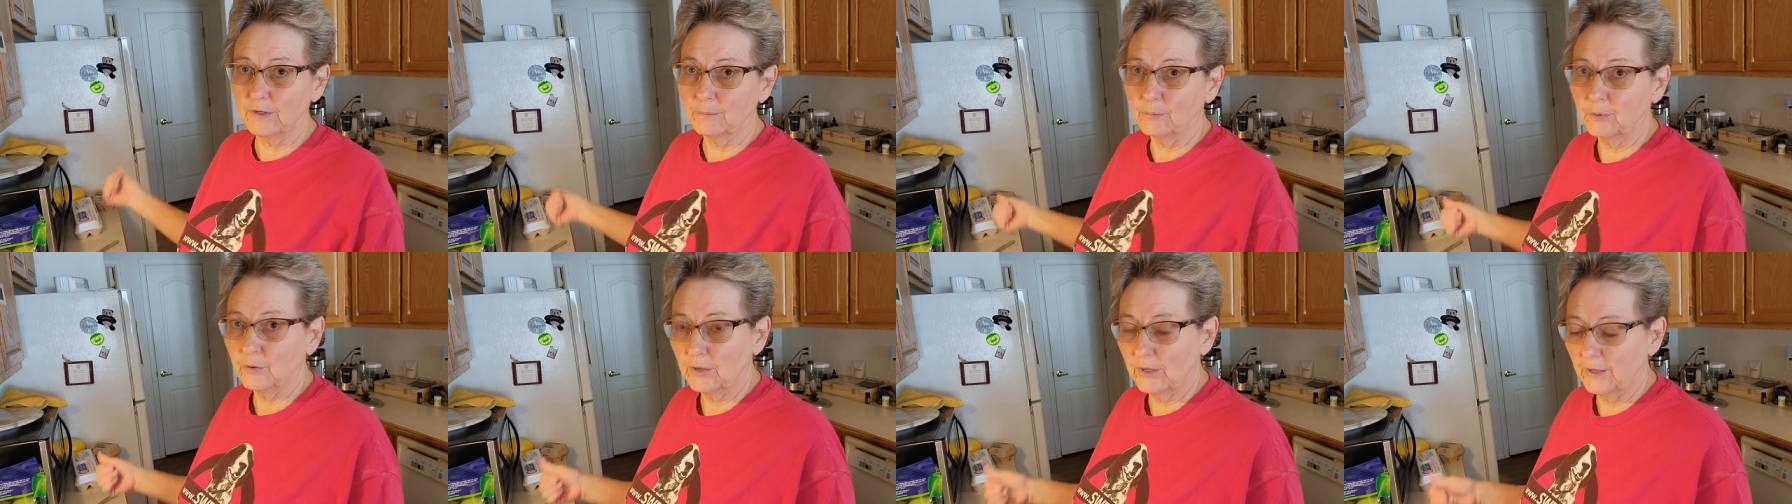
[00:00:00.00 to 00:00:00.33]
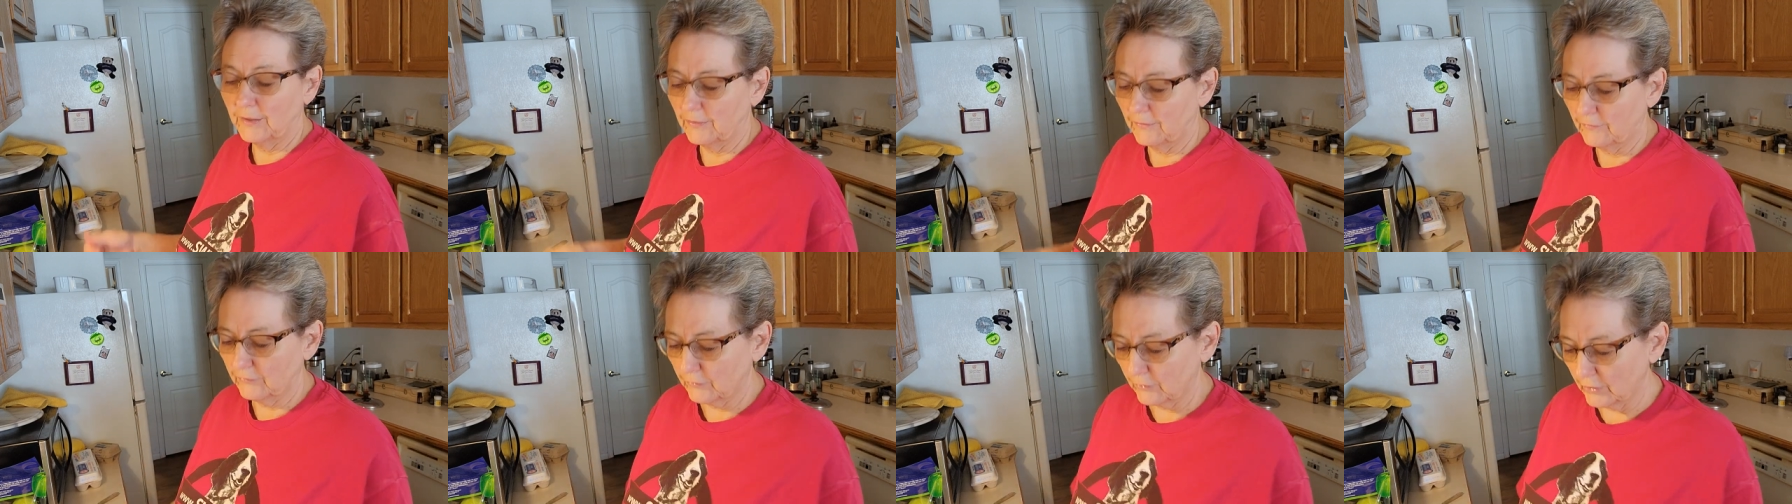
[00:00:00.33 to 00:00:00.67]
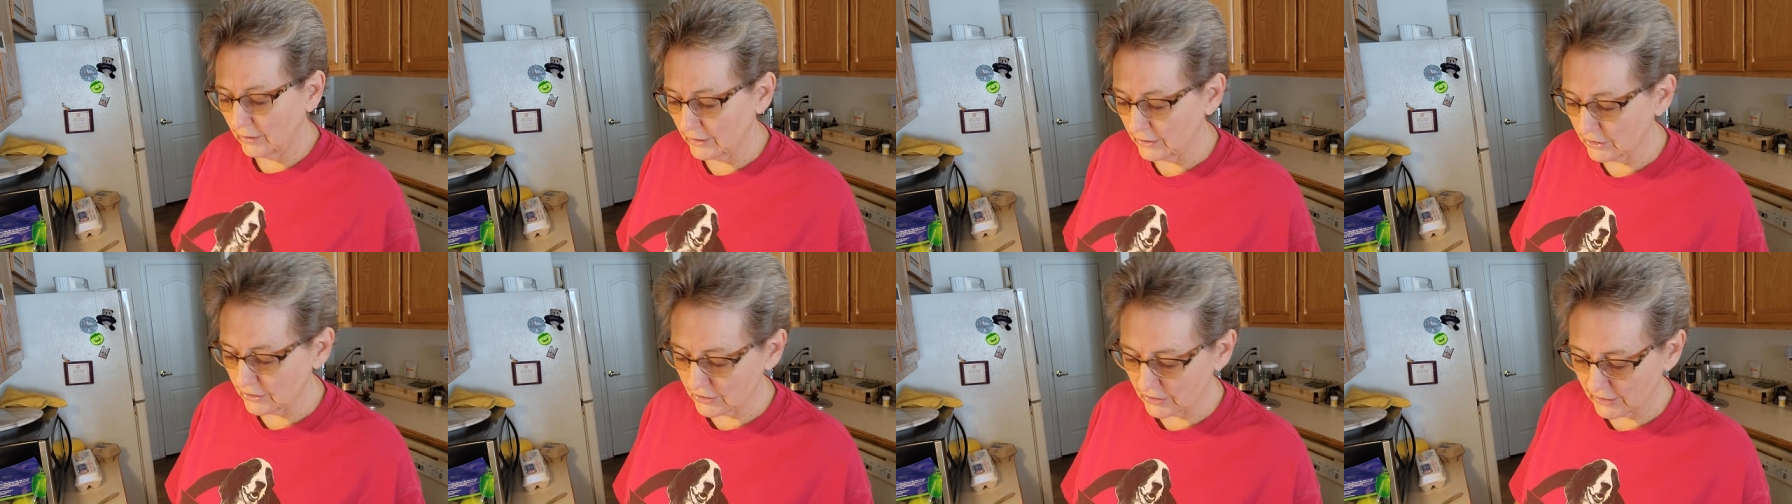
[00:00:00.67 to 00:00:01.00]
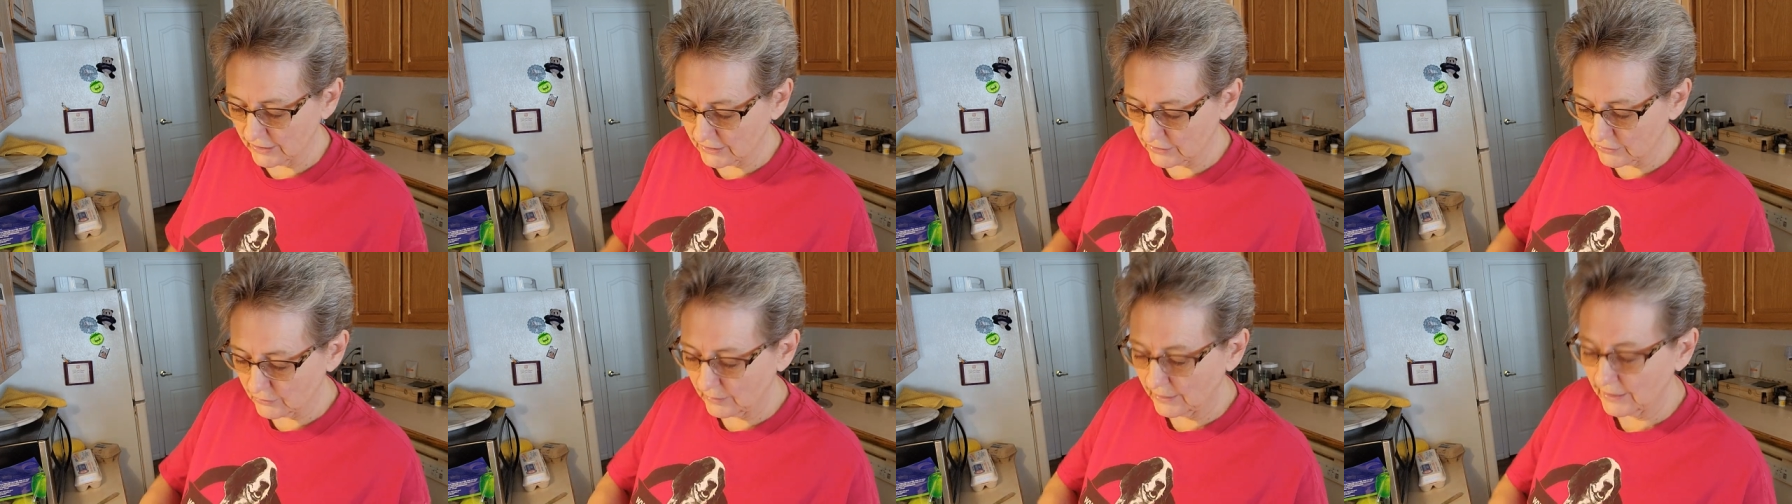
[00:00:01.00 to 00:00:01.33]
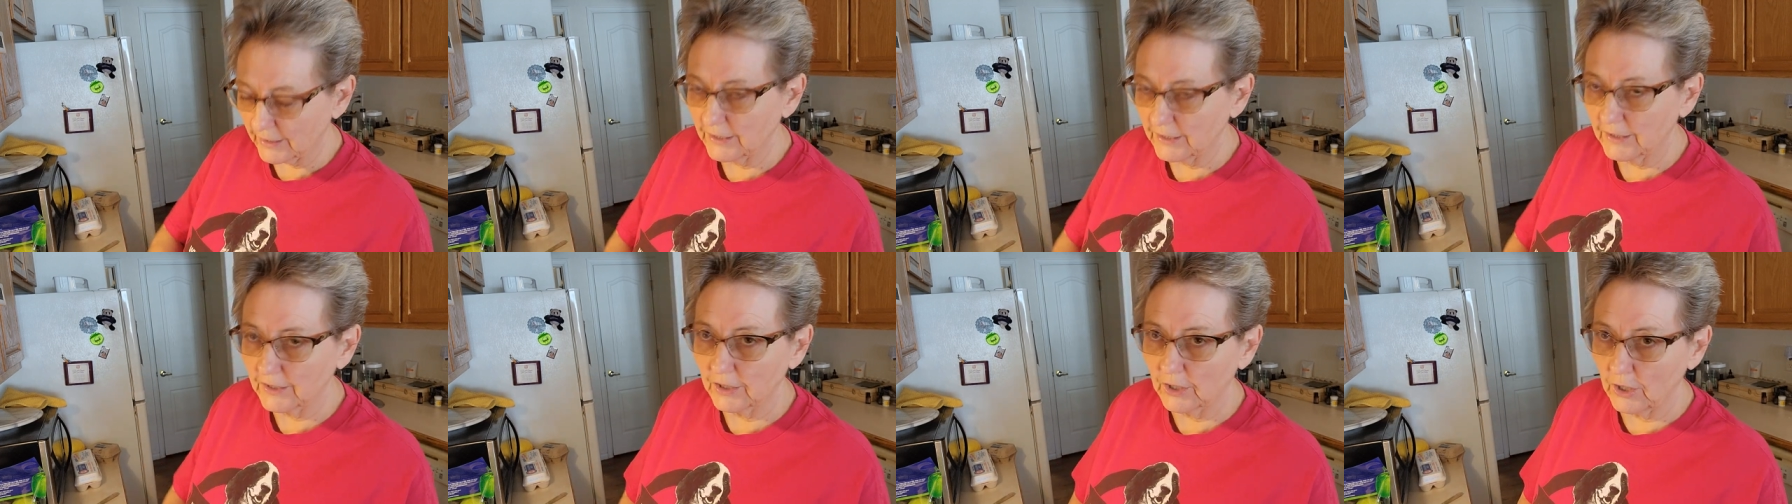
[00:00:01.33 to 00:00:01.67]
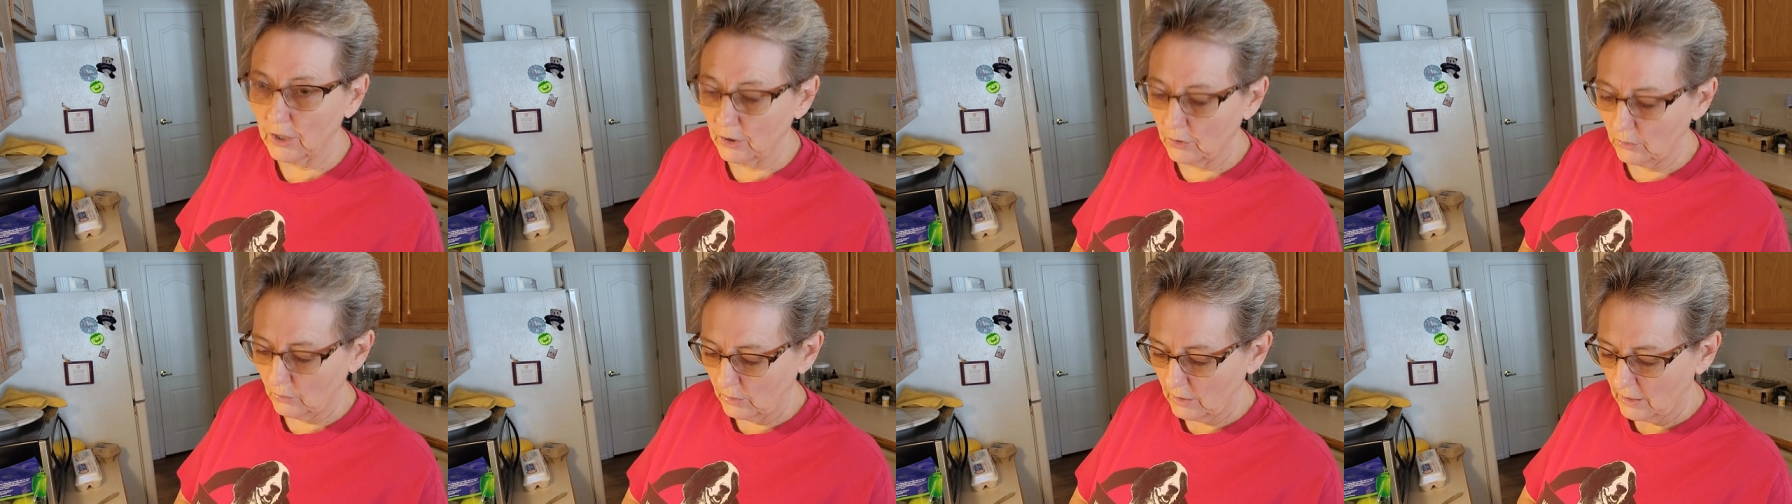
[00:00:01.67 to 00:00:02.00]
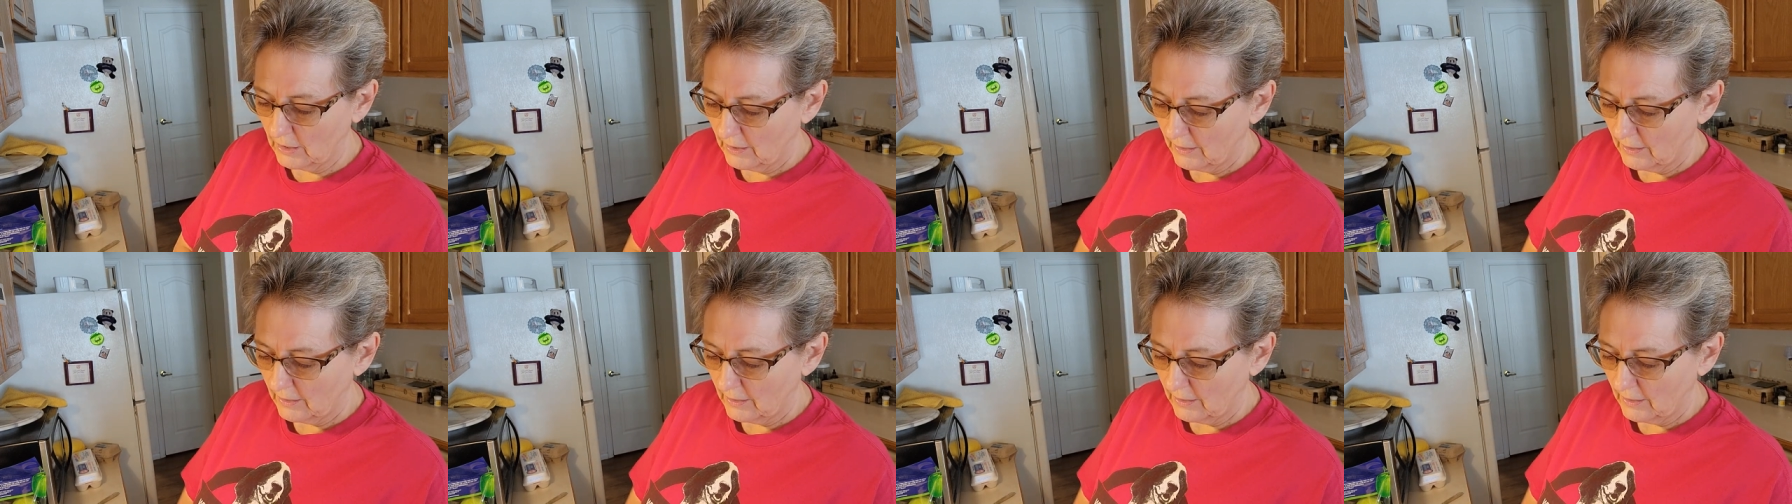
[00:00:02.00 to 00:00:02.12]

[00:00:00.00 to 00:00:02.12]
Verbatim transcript: to put in the fridge that's ready to go.